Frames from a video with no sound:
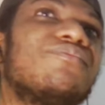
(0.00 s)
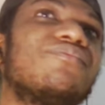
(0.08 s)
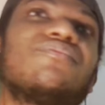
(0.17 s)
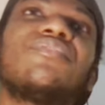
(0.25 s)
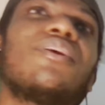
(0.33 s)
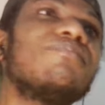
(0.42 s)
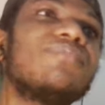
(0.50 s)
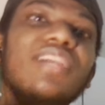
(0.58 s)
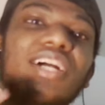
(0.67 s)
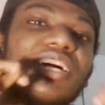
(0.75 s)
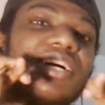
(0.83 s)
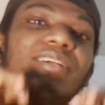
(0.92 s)
from the
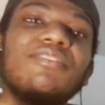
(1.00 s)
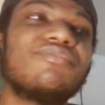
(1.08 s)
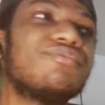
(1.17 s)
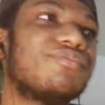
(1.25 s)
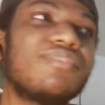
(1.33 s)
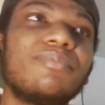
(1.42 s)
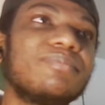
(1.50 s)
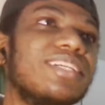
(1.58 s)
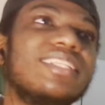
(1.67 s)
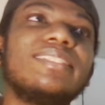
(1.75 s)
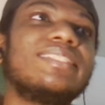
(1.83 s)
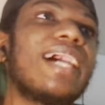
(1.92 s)
from the
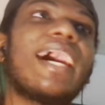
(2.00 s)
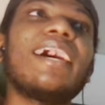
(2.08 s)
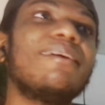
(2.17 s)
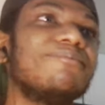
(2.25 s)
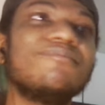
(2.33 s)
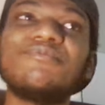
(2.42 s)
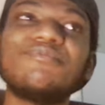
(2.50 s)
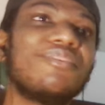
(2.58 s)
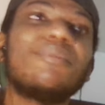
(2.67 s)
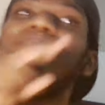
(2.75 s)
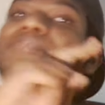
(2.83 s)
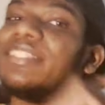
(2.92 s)
time
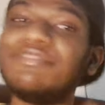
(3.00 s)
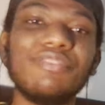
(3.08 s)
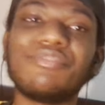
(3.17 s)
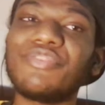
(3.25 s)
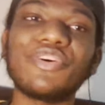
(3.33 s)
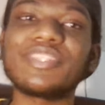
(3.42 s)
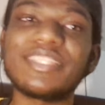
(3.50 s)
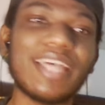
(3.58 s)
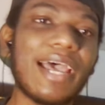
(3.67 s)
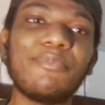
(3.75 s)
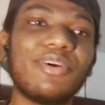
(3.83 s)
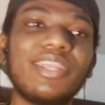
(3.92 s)
from the first
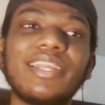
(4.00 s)
time when it